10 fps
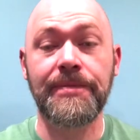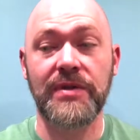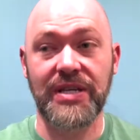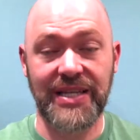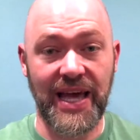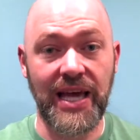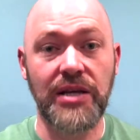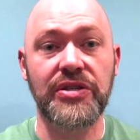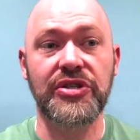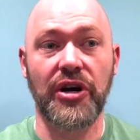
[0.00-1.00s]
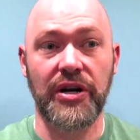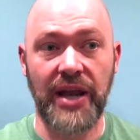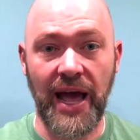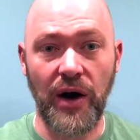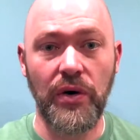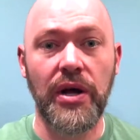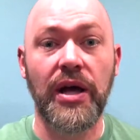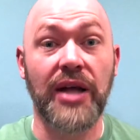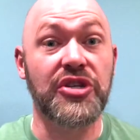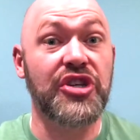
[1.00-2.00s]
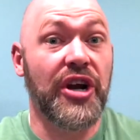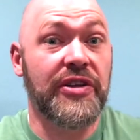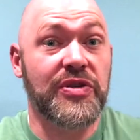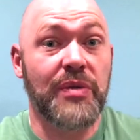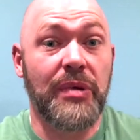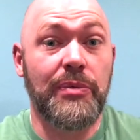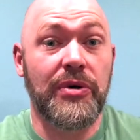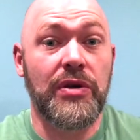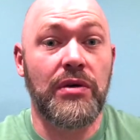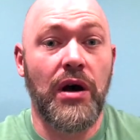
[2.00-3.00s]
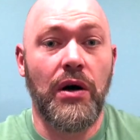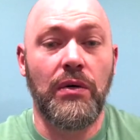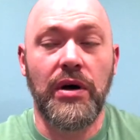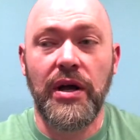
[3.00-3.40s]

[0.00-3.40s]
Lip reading: Today, start now, and share this with people you know.